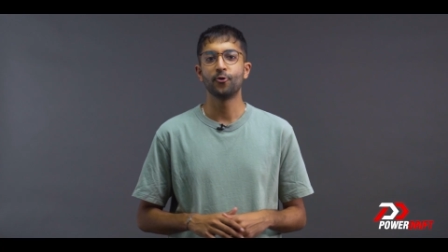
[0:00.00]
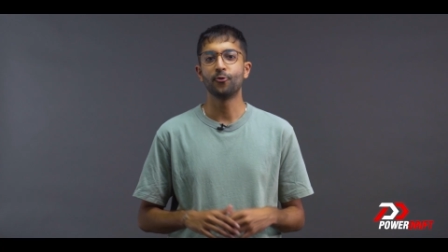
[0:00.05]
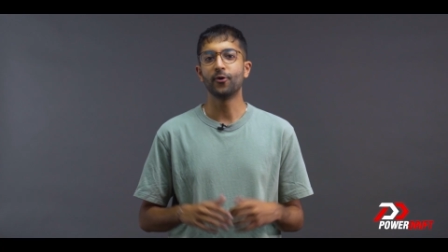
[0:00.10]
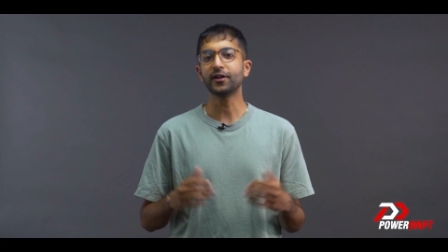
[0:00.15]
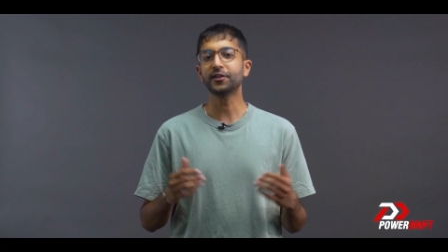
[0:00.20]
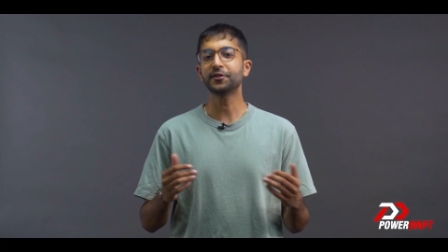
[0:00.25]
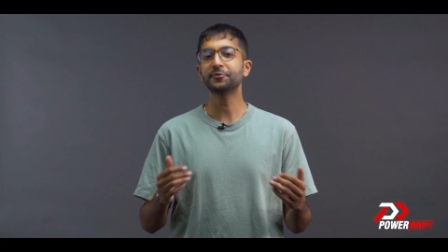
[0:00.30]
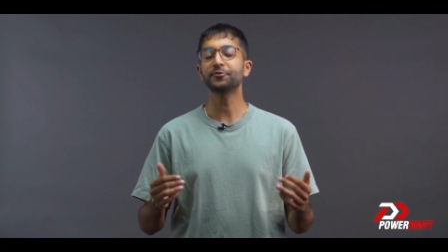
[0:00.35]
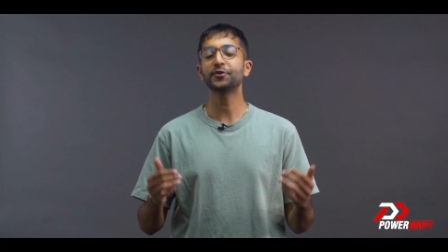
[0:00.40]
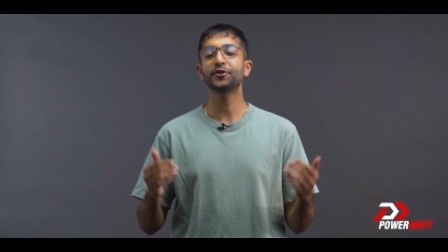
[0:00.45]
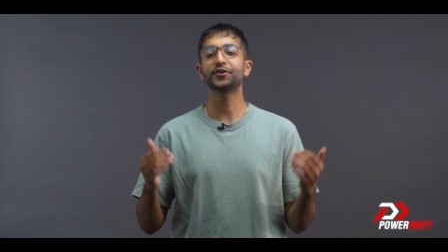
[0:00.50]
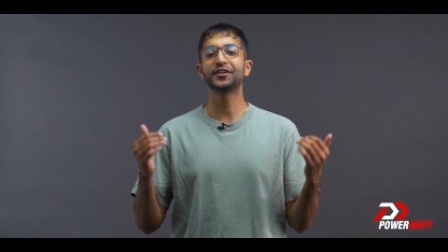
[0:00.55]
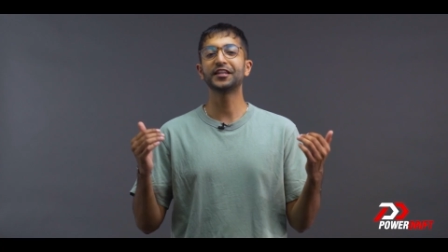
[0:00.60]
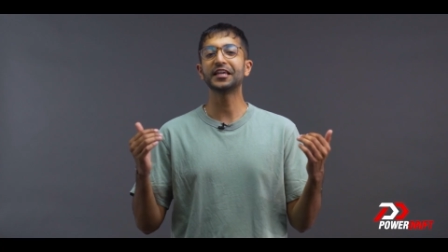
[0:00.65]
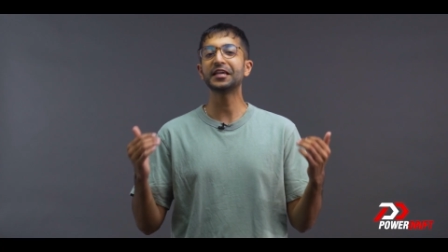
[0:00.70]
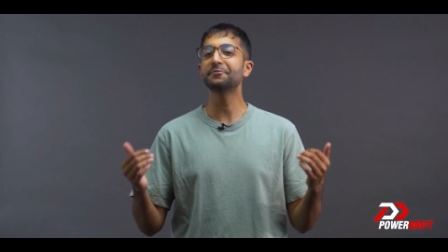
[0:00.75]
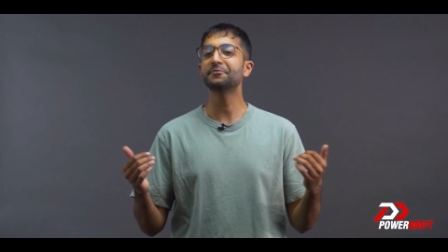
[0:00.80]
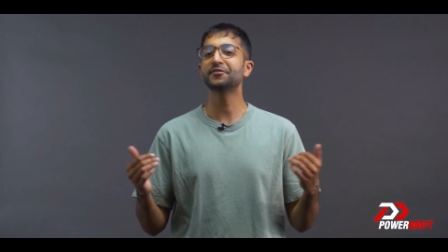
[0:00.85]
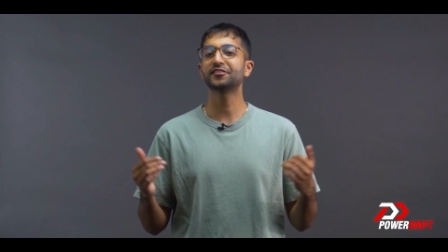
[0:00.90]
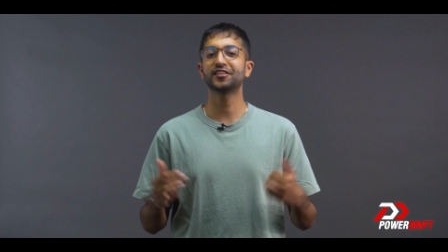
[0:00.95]
Welcome to
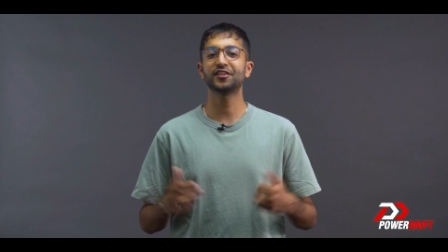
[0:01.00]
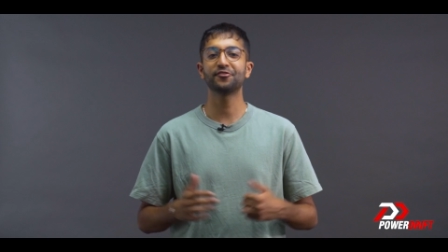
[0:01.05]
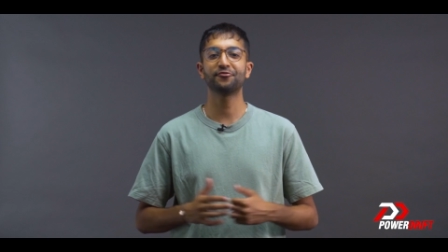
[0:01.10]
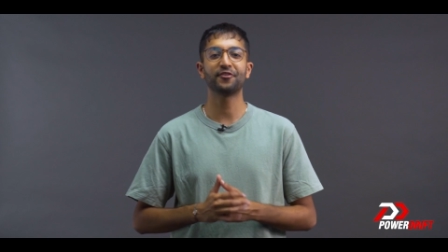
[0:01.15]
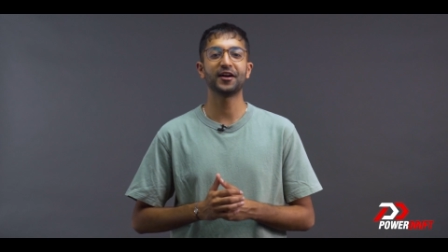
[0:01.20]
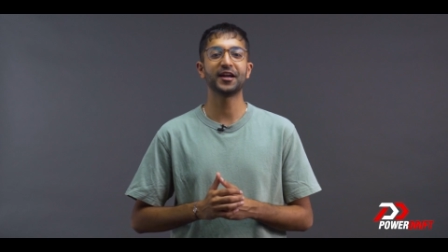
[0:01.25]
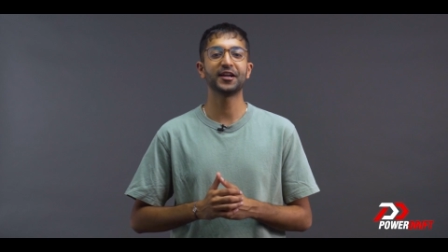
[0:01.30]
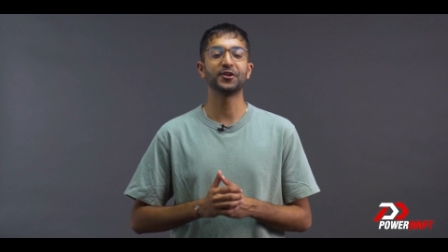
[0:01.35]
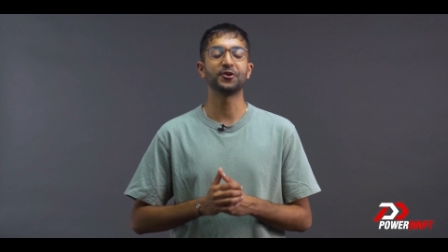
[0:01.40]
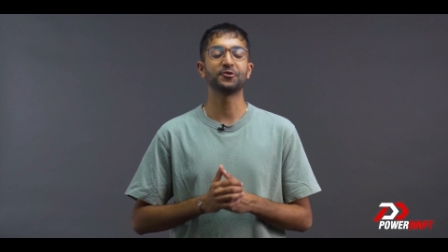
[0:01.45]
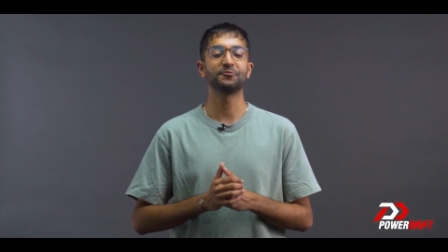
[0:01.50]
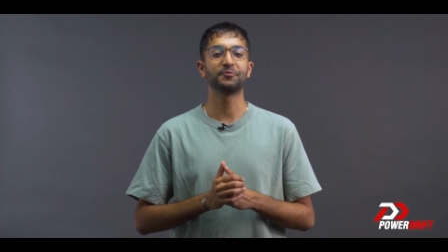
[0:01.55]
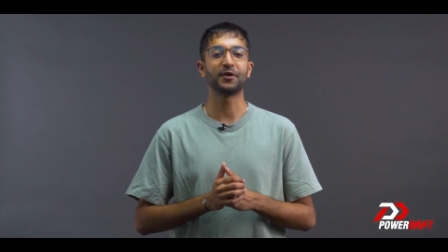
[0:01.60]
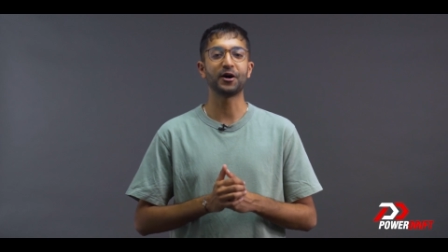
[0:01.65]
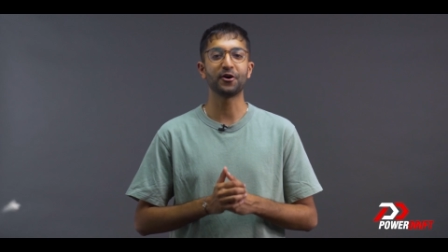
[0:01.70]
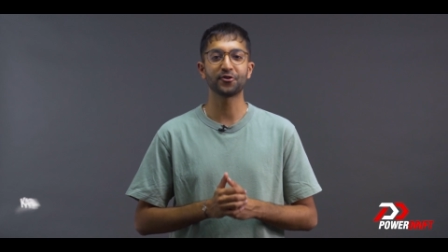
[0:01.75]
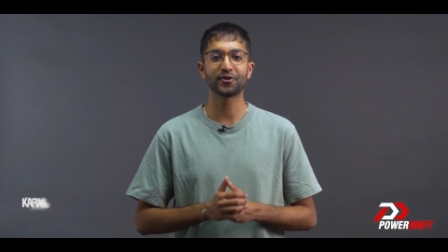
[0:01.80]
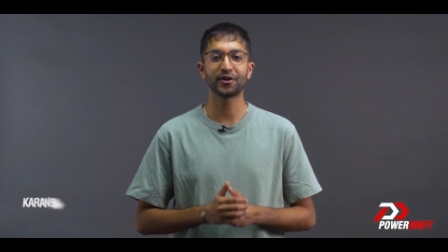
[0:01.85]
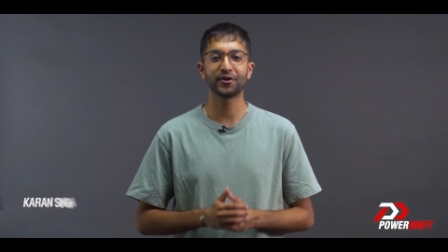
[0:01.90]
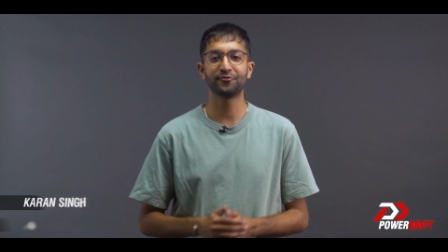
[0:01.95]
Demystified on
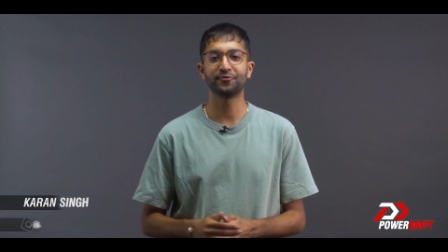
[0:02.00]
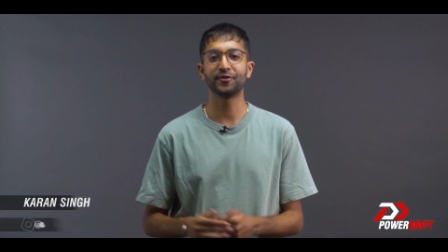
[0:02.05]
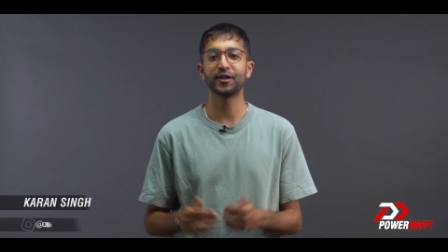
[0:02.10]
PowerDrift,